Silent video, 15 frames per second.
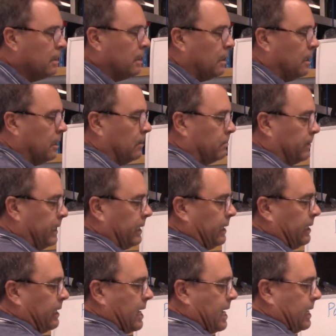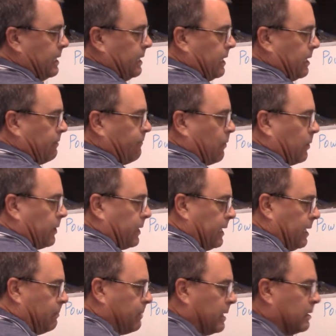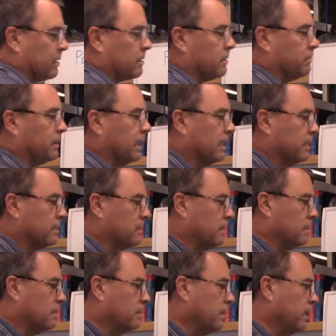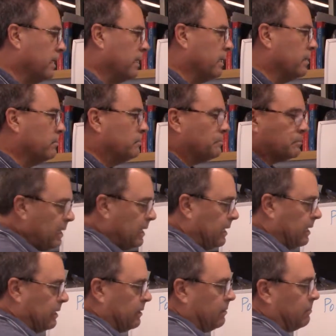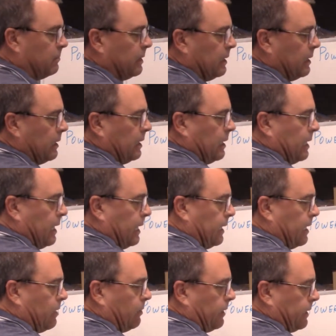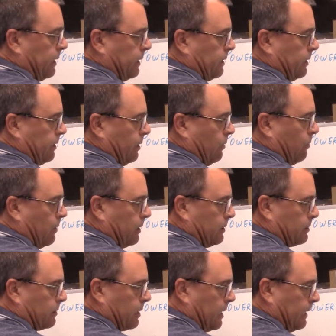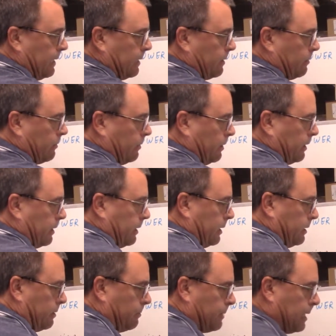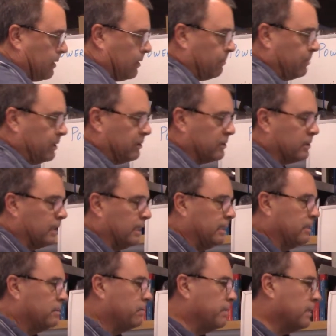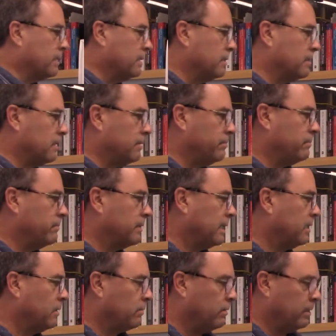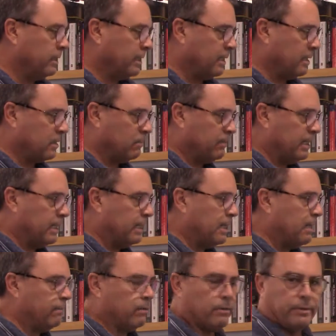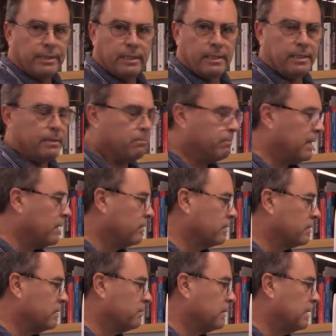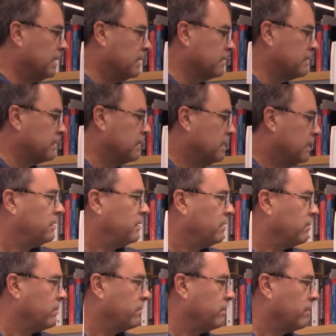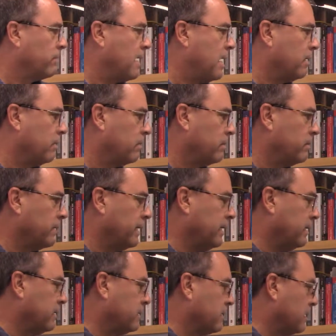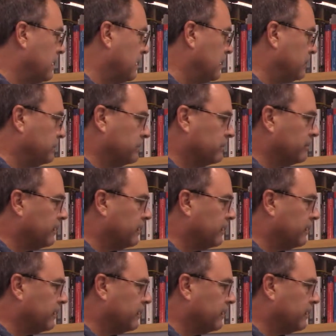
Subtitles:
but it had neg48 power supplies in it, and I only need to do one side. I don't really need to power both sides because I don't really care about having redundant power supplies. The router needs, I